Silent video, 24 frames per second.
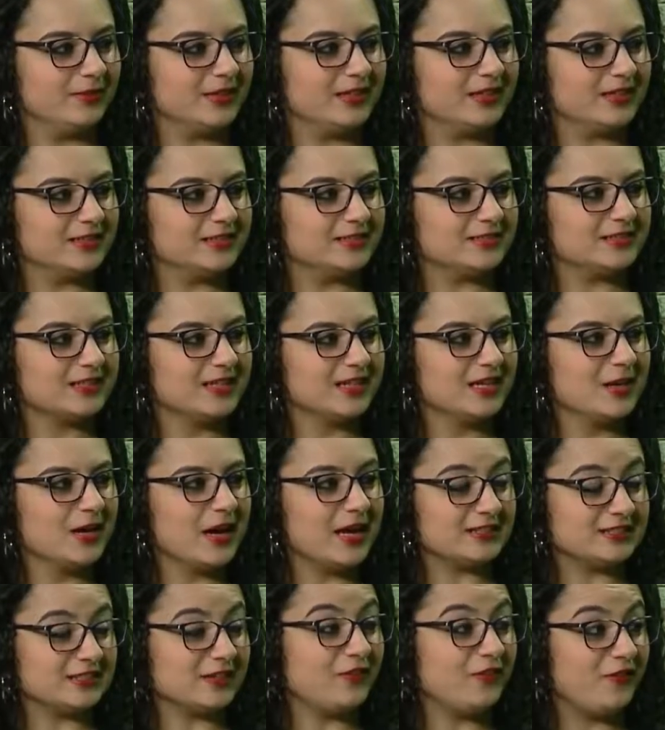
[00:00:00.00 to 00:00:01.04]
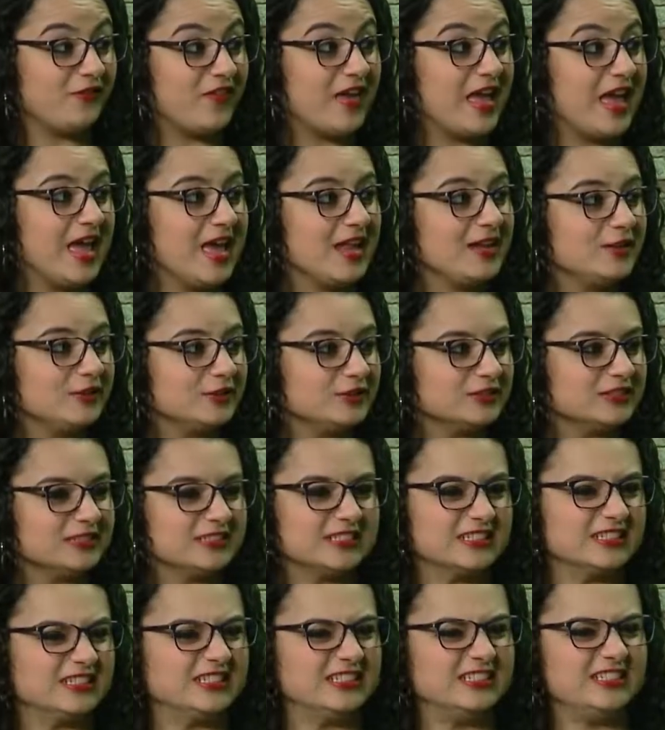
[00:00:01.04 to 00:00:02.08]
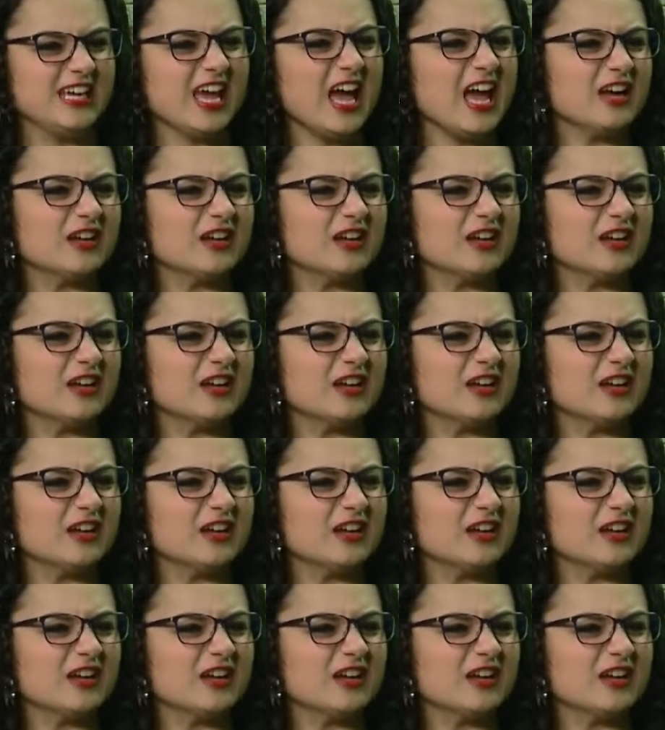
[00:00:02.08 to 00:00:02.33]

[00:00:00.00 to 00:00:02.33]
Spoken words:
Because as a fan, you're just like, yeah,